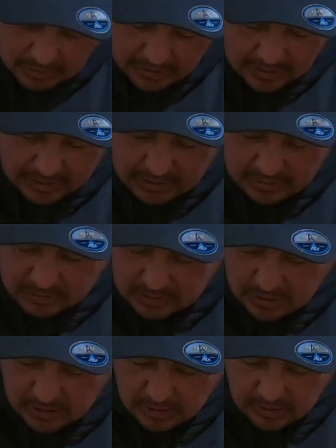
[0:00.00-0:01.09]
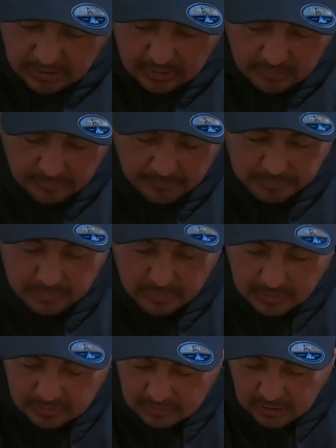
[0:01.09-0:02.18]
Yeah, it is.
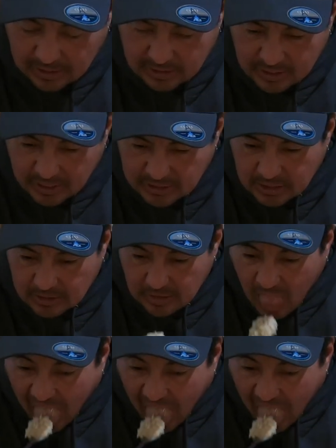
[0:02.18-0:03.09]
I could taste it.